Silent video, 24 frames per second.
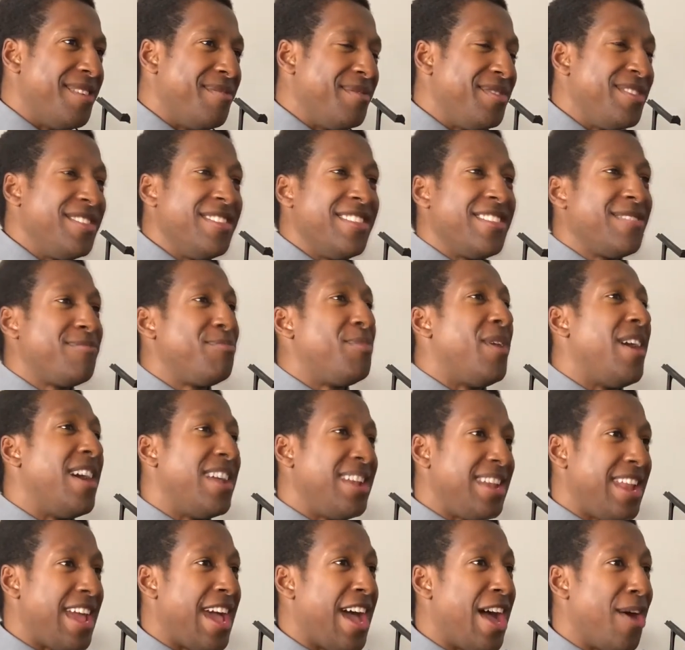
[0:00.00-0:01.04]
To this
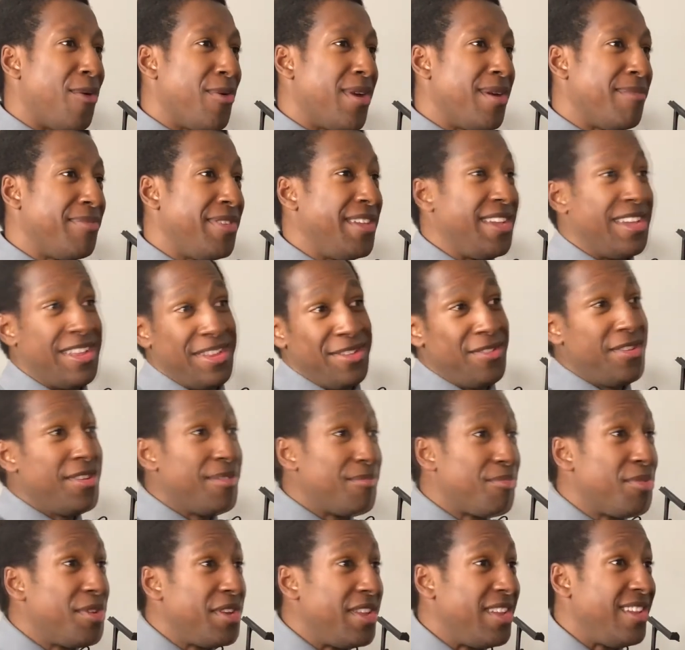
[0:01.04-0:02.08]
spot now where I'm thinking you're in a
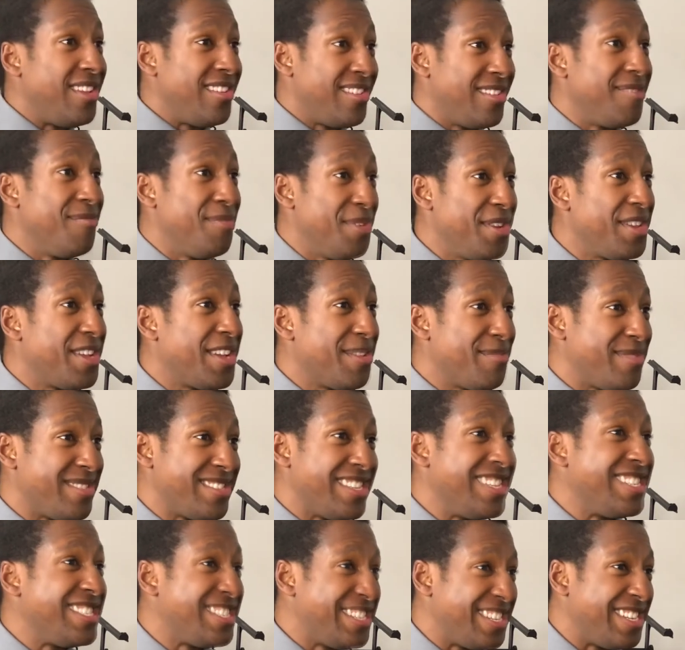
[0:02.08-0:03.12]
pretty good
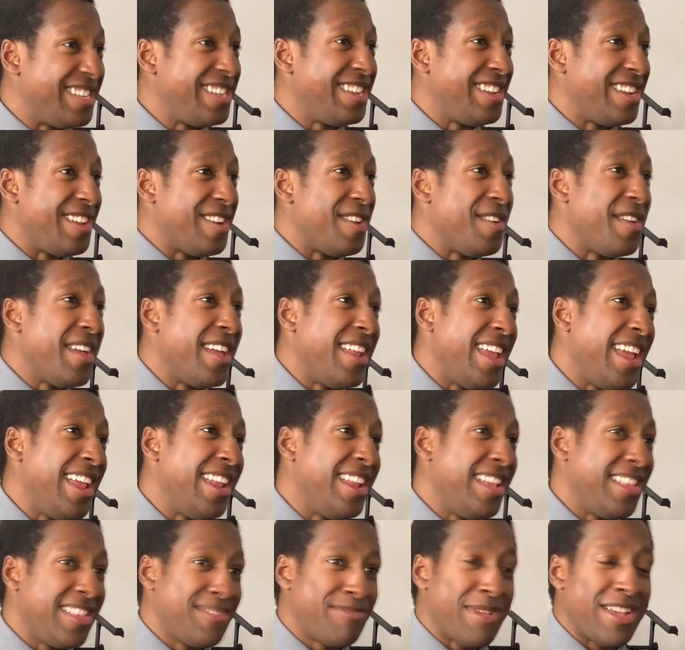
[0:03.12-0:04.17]
position, you know, and
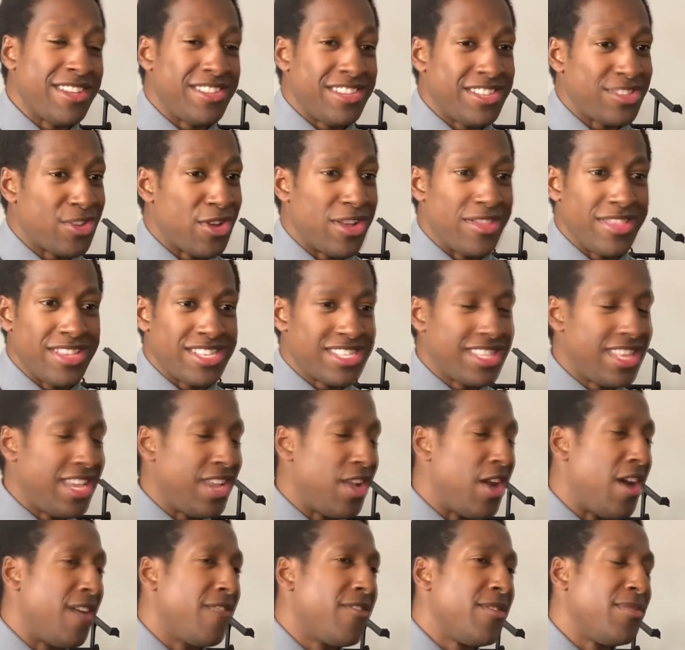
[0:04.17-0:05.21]
especially starting this thing
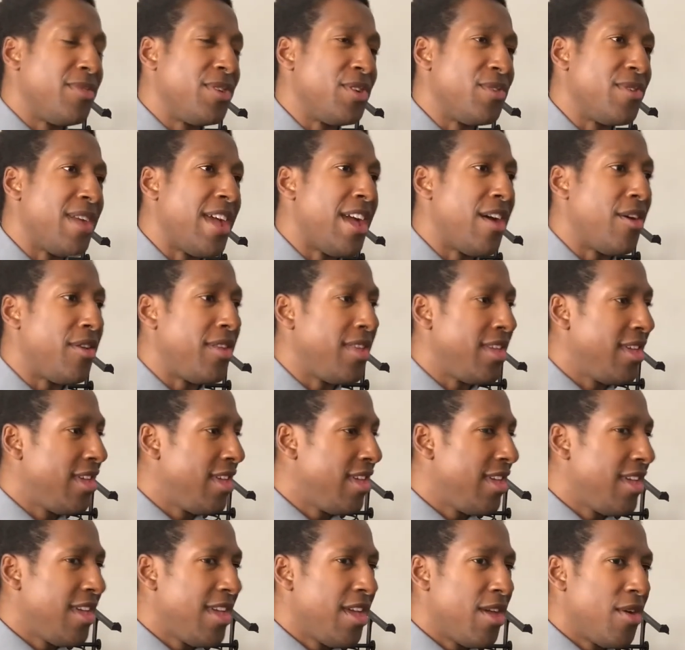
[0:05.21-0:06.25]
off from the ground.
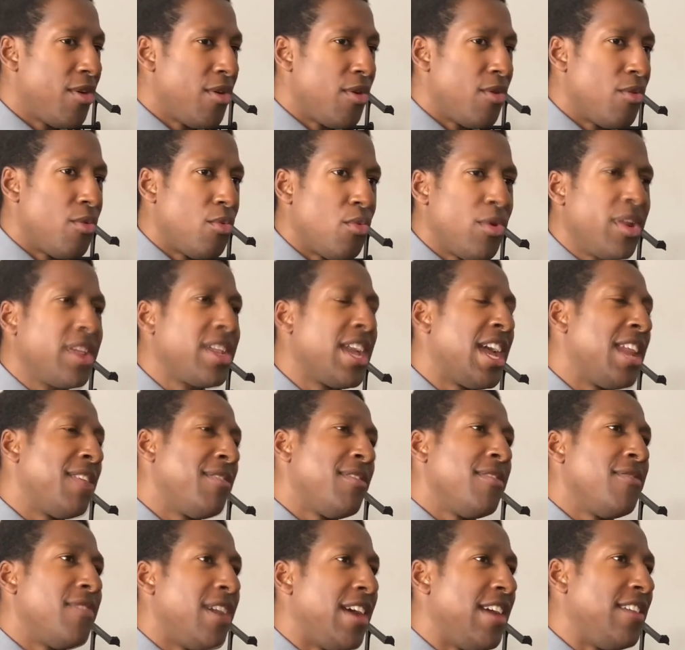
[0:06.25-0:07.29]
What kind of
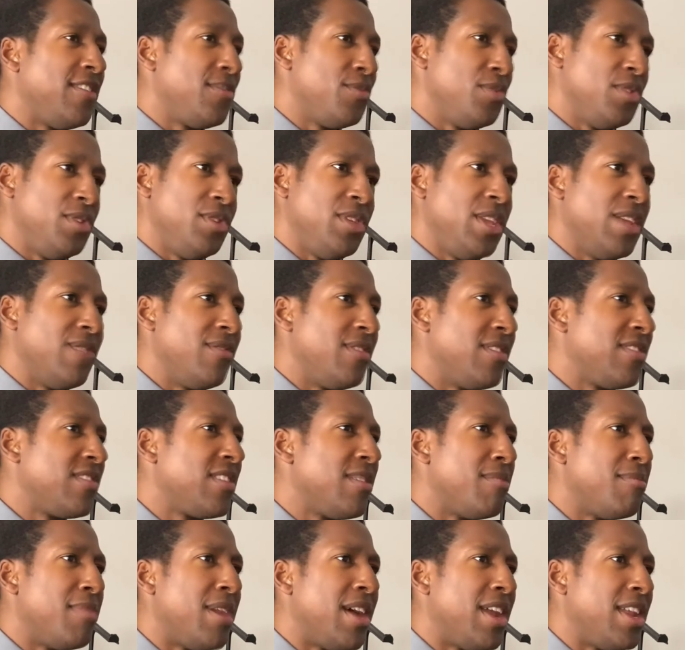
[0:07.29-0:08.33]
advice would you give to
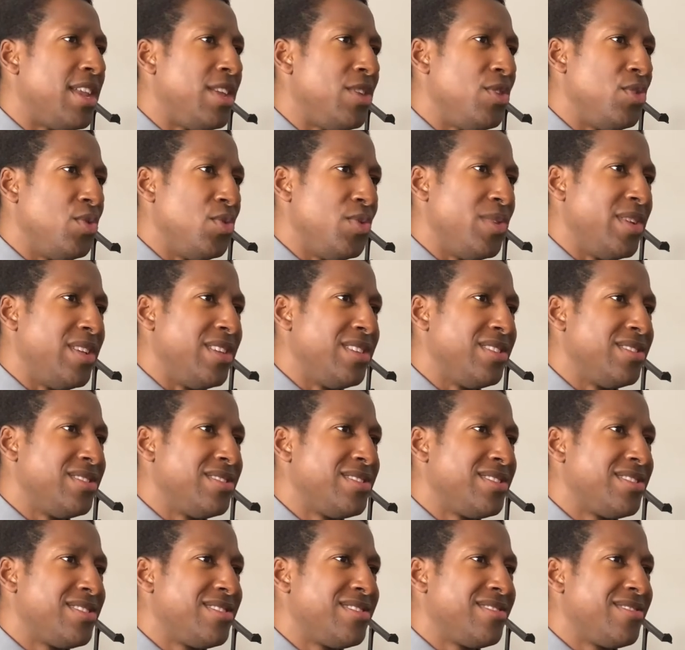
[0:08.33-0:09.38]
somebody who
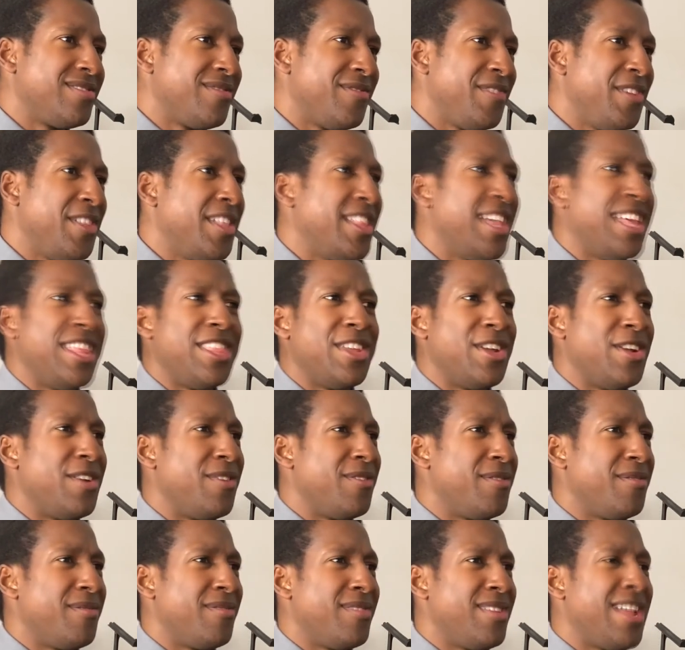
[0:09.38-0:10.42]
is feeling like
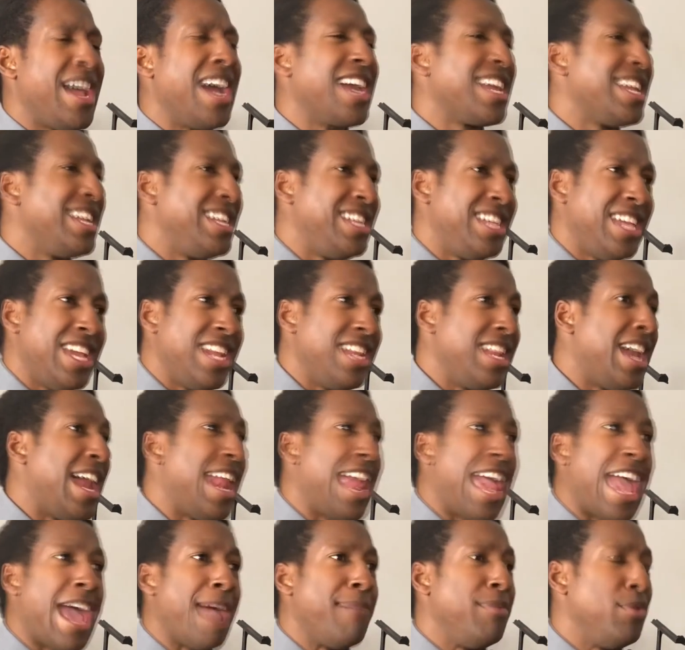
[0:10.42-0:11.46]
they're not content, not
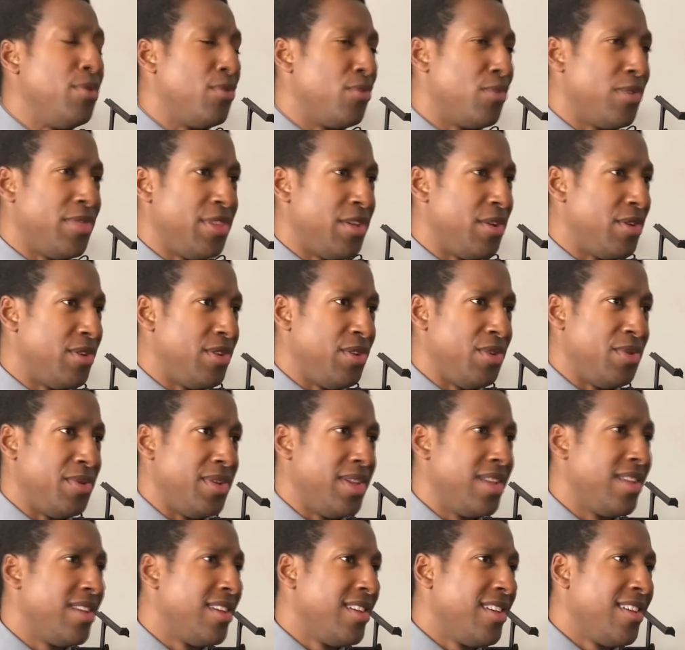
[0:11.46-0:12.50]
happy with what they're
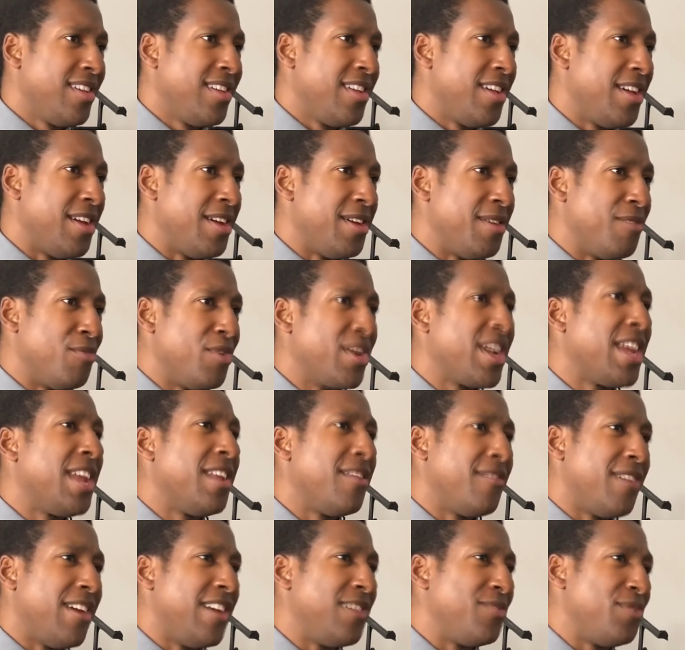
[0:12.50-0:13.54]
doing? What kind
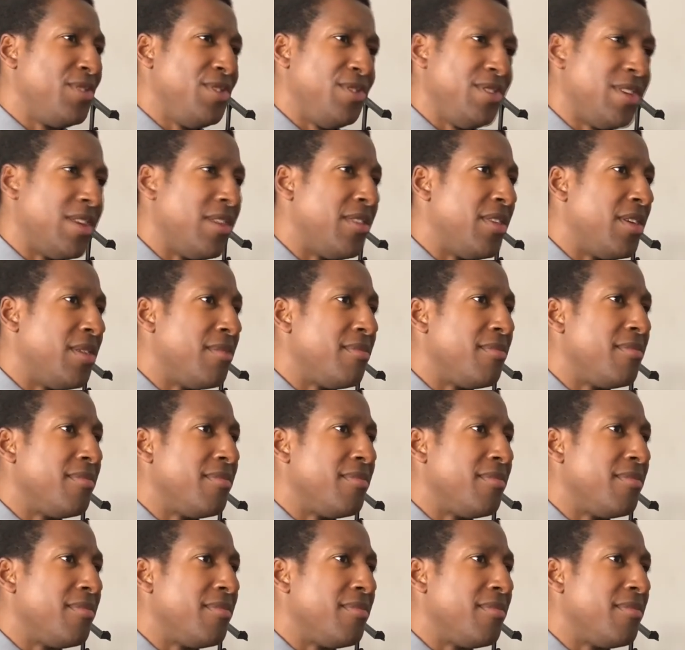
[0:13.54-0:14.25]
of advice would you tell them?